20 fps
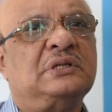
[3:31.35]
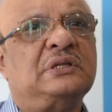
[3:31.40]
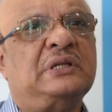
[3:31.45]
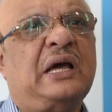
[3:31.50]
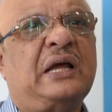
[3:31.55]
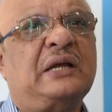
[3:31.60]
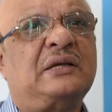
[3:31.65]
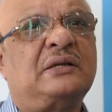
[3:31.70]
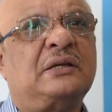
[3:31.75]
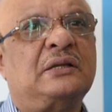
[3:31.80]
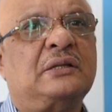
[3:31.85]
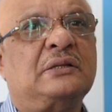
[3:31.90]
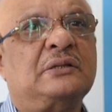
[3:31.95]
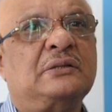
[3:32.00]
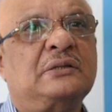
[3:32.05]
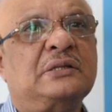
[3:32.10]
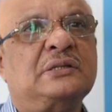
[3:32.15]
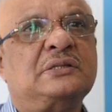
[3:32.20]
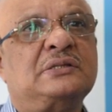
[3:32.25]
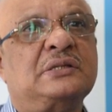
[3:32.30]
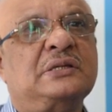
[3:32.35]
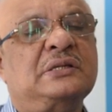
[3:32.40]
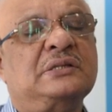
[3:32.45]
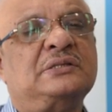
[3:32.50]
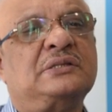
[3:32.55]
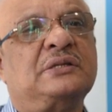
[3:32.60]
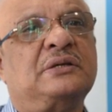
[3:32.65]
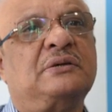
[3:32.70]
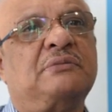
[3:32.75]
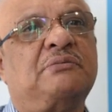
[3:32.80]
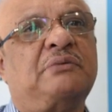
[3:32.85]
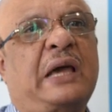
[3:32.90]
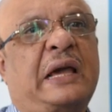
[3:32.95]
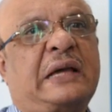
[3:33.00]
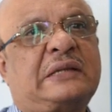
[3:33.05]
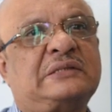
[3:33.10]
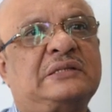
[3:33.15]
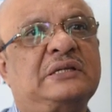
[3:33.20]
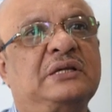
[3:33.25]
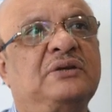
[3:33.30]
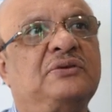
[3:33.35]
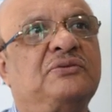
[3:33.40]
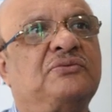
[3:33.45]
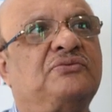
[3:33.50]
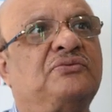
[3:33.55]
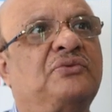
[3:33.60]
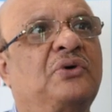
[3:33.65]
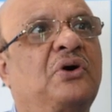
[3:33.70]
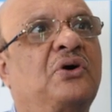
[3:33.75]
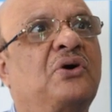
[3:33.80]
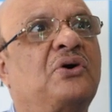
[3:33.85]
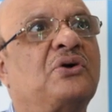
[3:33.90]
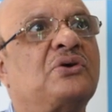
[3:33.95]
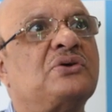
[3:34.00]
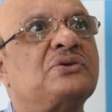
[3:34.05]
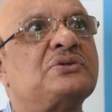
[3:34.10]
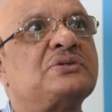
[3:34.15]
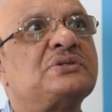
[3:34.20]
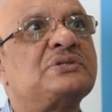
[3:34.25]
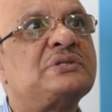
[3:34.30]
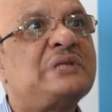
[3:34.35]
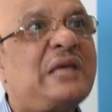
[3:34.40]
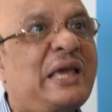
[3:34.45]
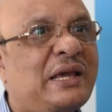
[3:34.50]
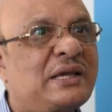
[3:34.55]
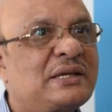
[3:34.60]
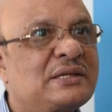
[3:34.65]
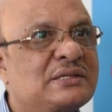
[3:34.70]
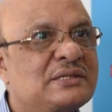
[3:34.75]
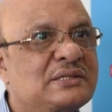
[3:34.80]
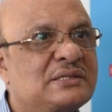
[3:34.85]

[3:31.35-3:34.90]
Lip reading: that this is a vaccine for sex,